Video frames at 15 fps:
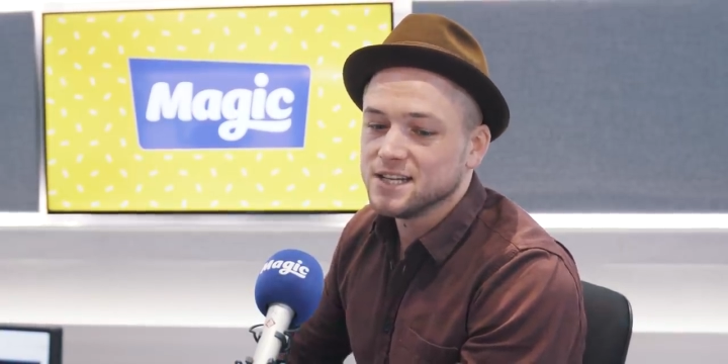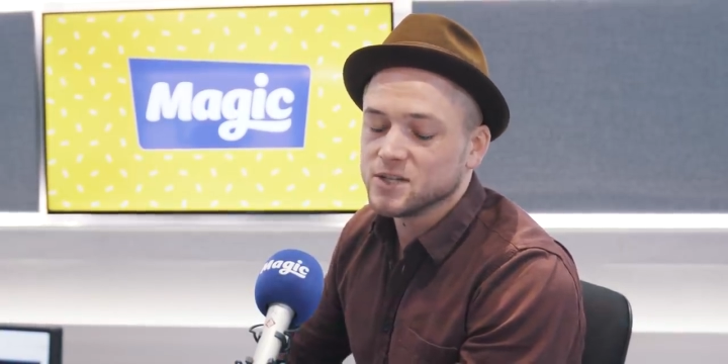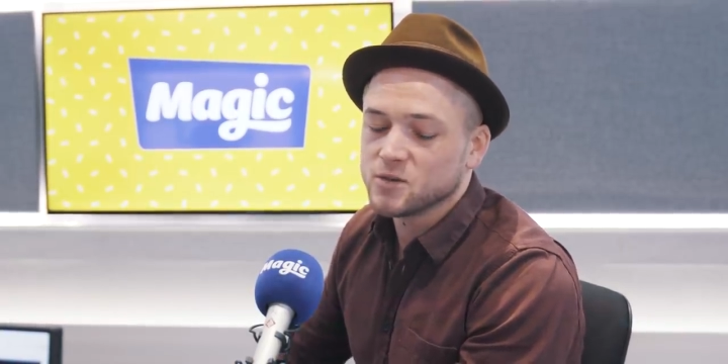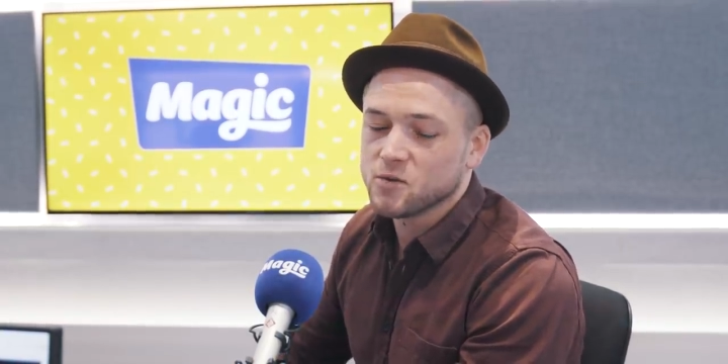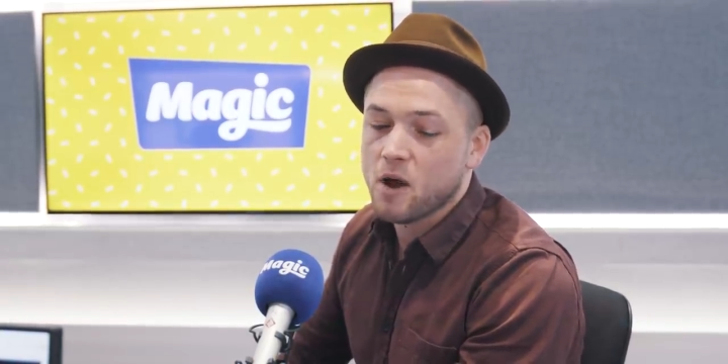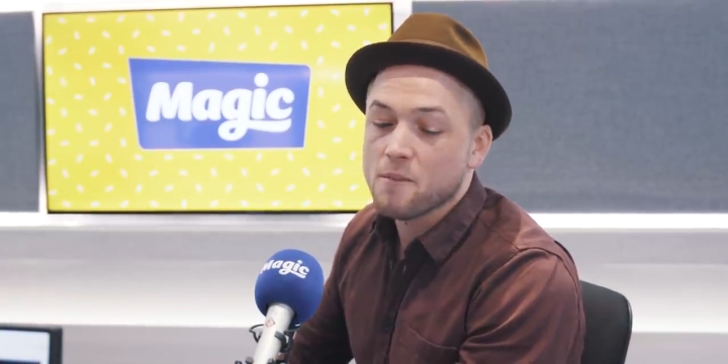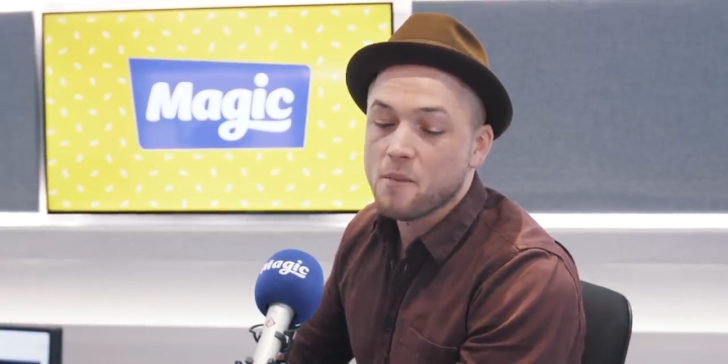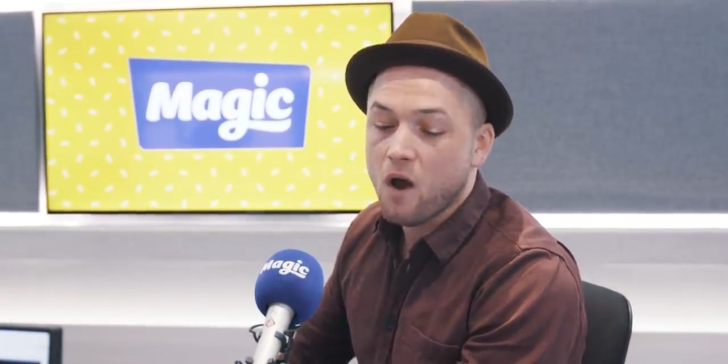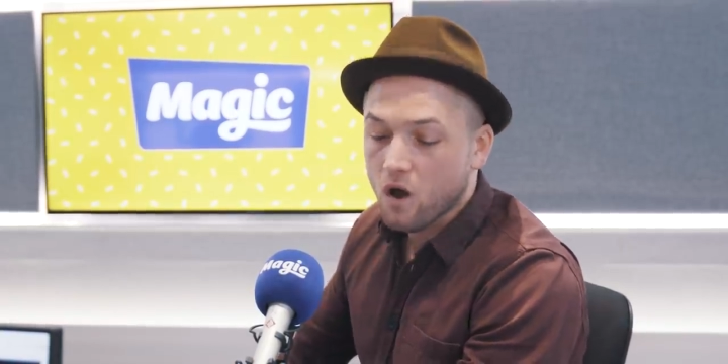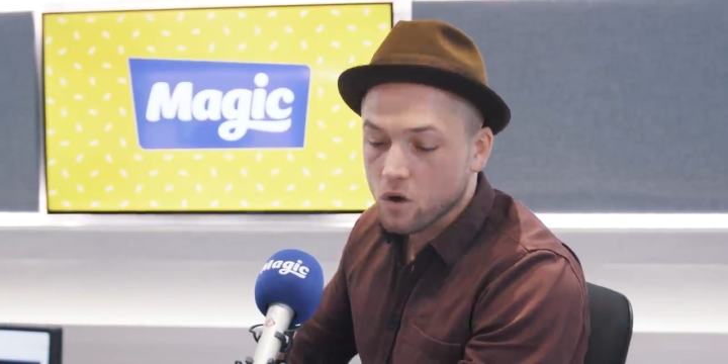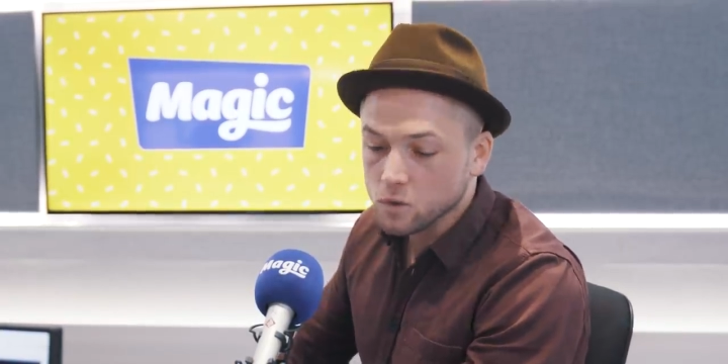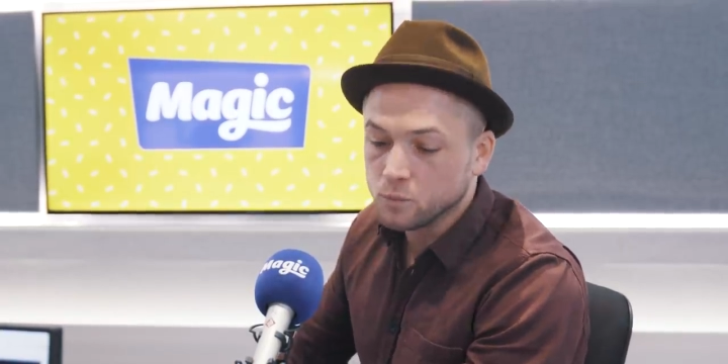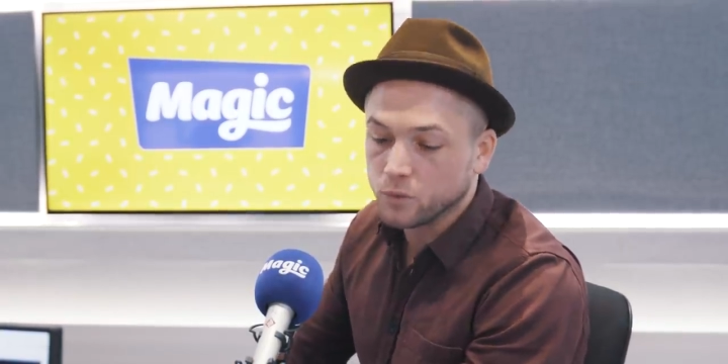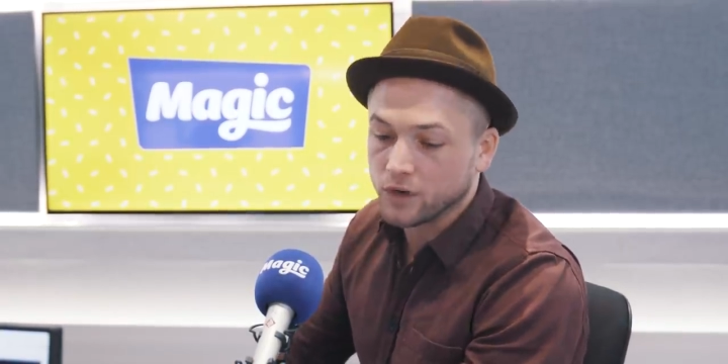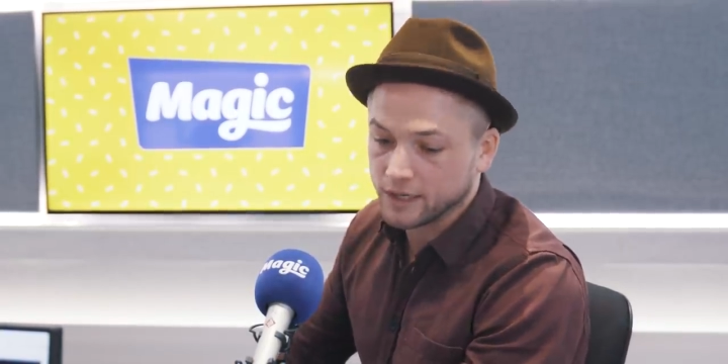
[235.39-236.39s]
Yeah. So I'm
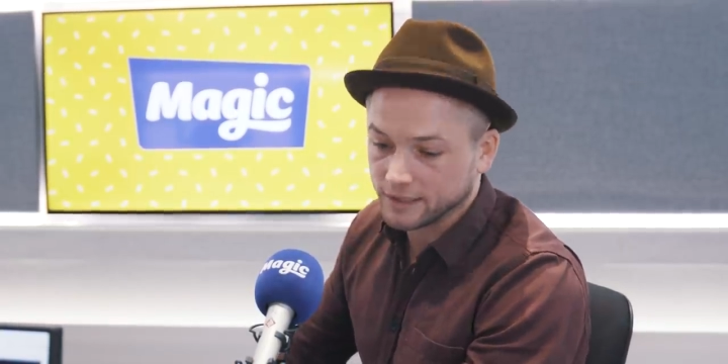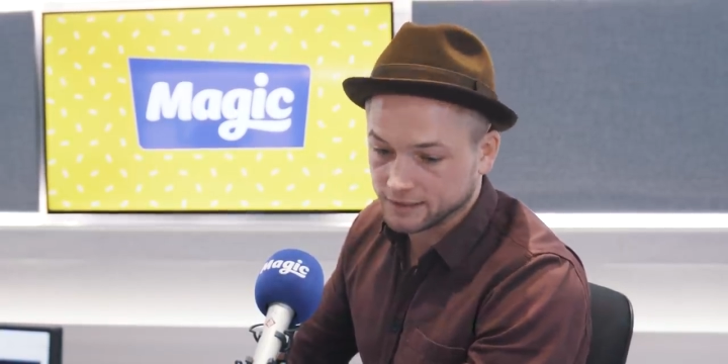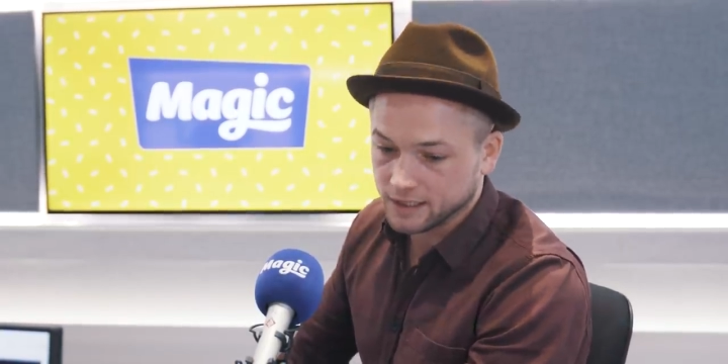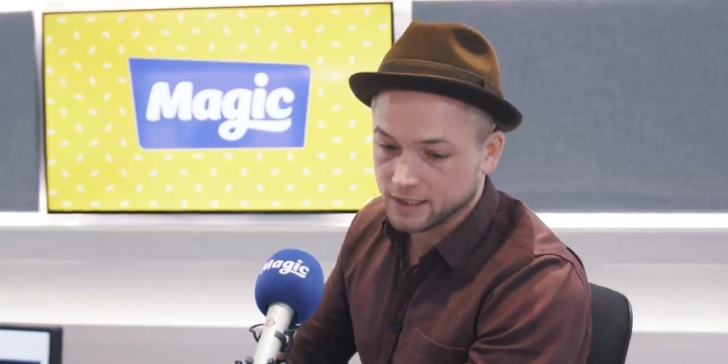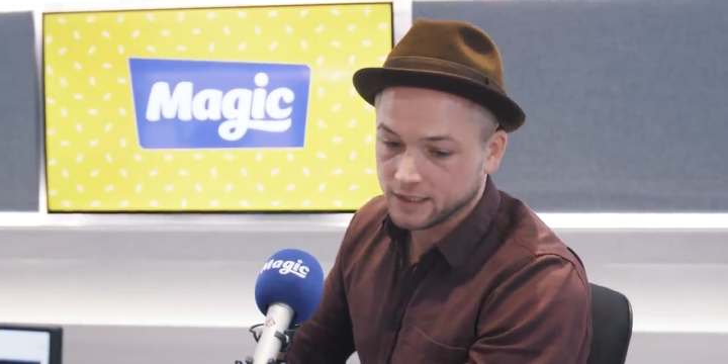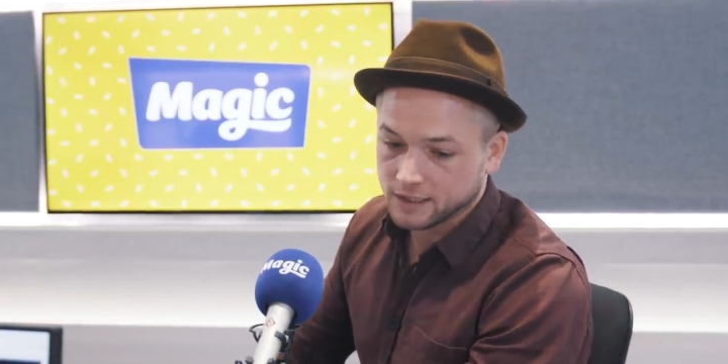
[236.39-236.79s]
hoping